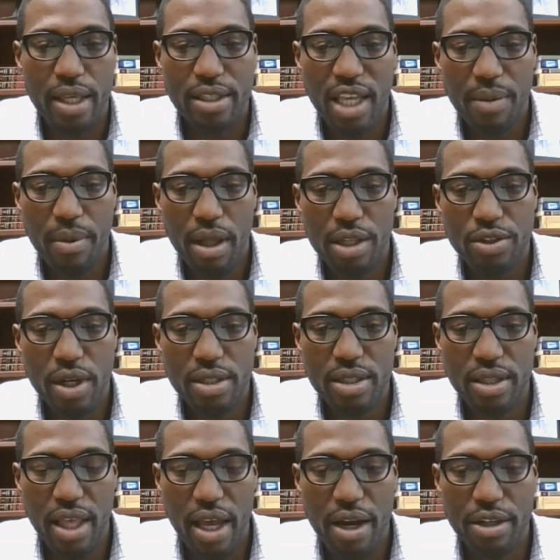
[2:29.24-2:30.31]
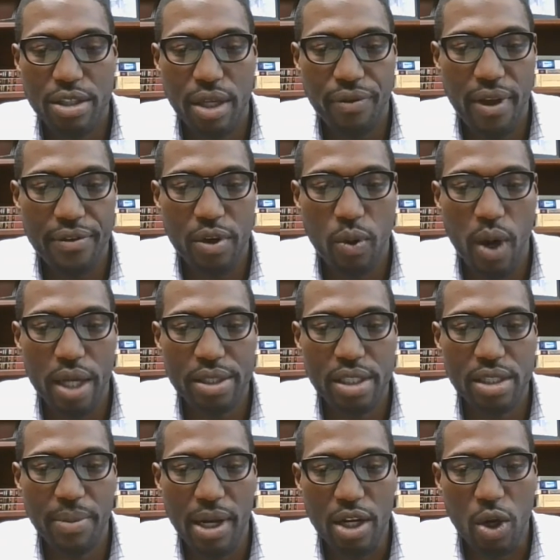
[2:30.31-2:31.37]
email address there. So if you have
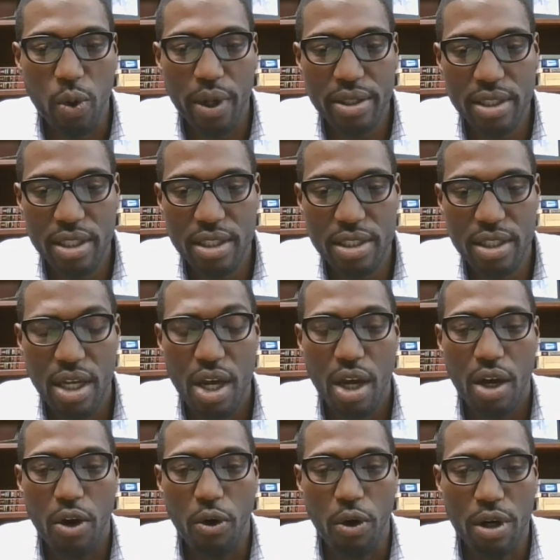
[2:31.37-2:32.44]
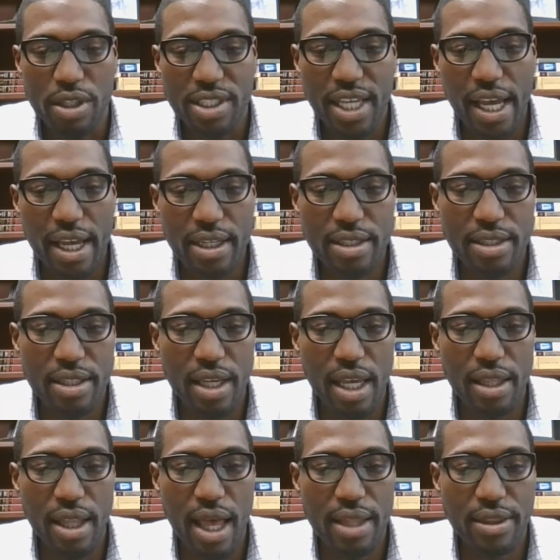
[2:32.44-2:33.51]
questions about quizzes or tests
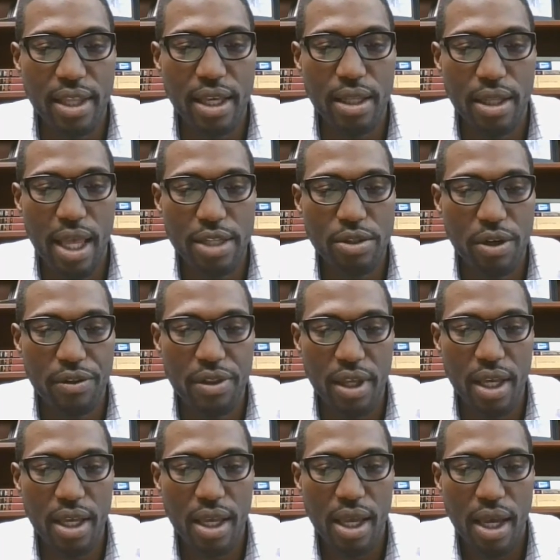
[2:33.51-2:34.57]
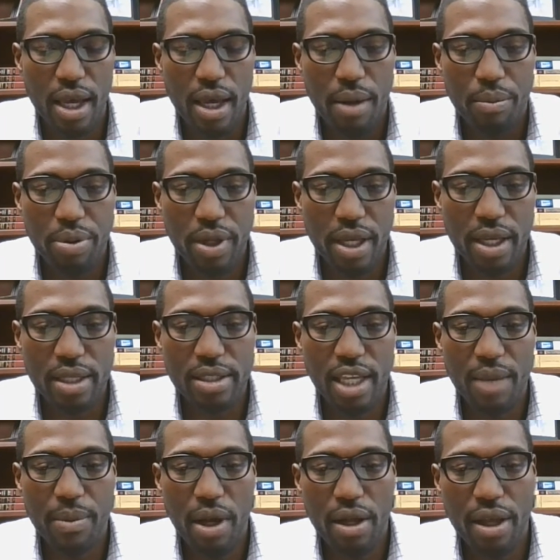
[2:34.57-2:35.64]
and that sort of thing, please
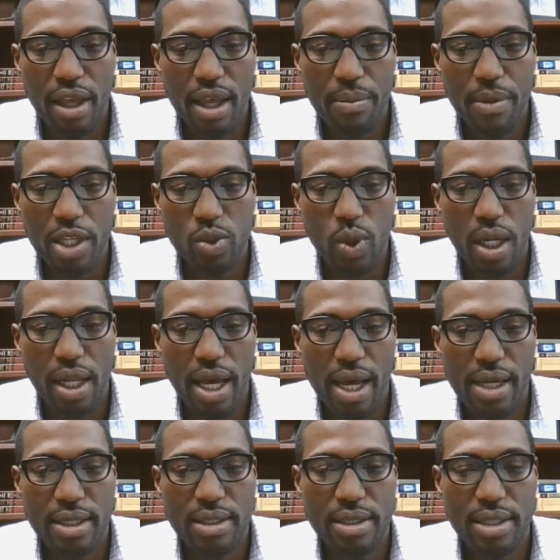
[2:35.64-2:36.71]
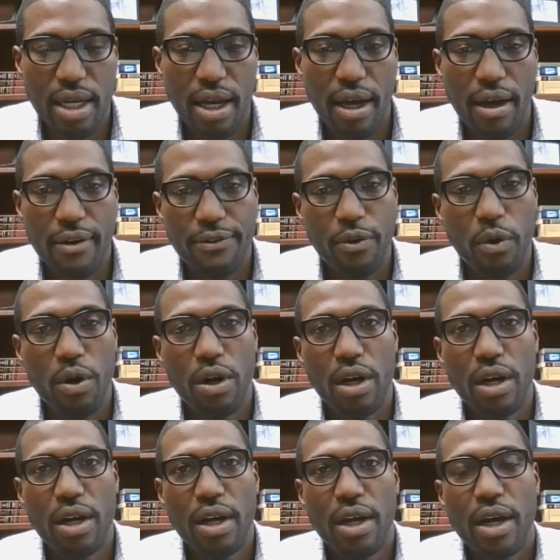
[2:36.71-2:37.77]
email him, as well as
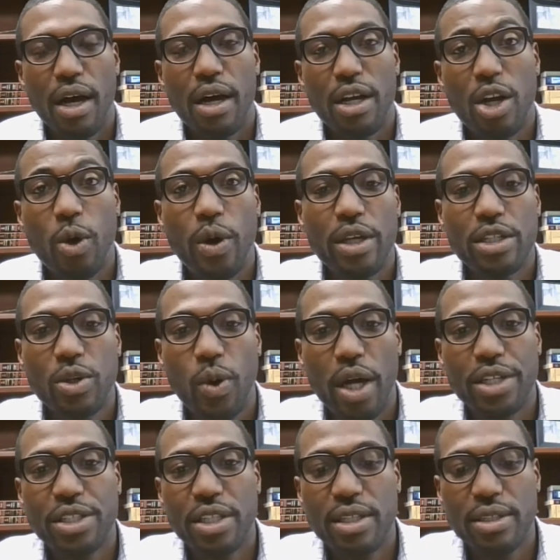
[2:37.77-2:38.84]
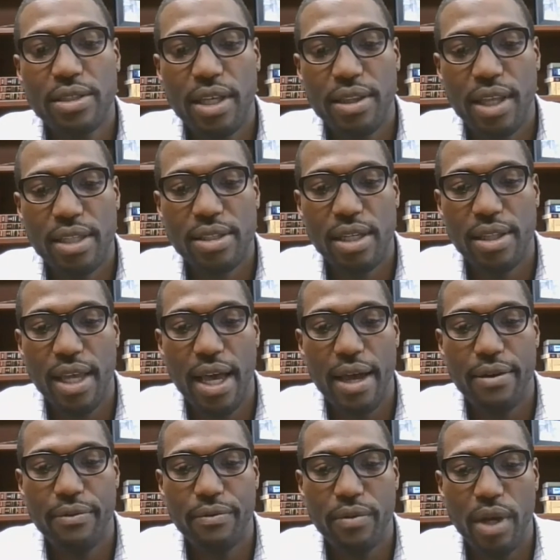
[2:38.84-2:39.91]
for quiz questions and things like
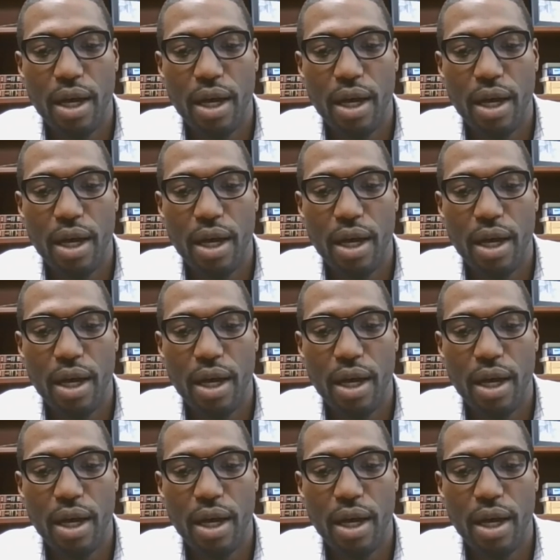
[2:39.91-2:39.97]
that.